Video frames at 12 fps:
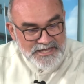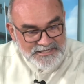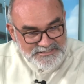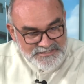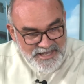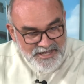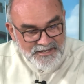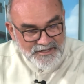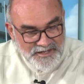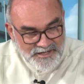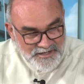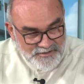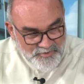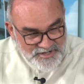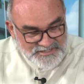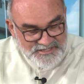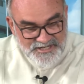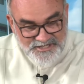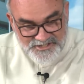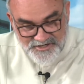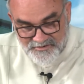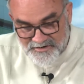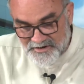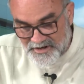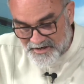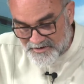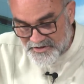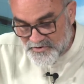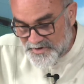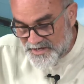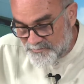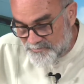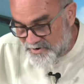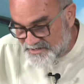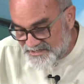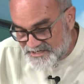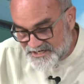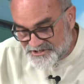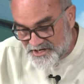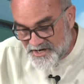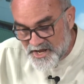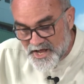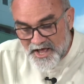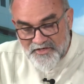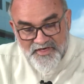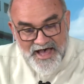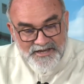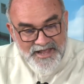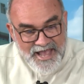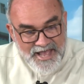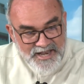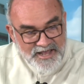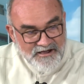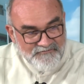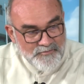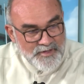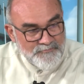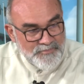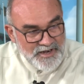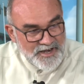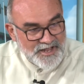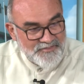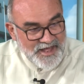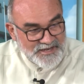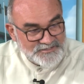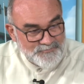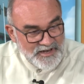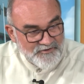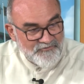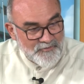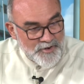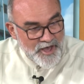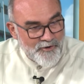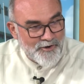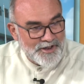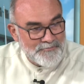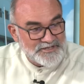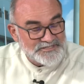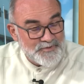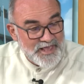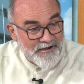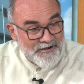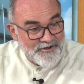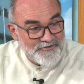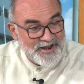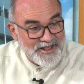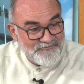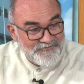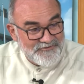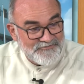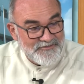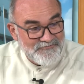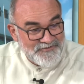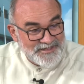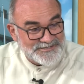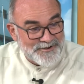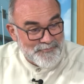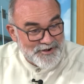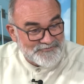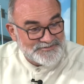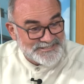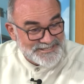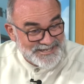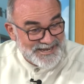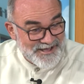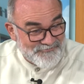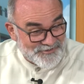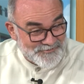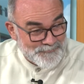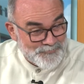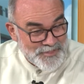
said in a presentation, UE presentation, that any government building that is built from now on must be 150 feet above sea level.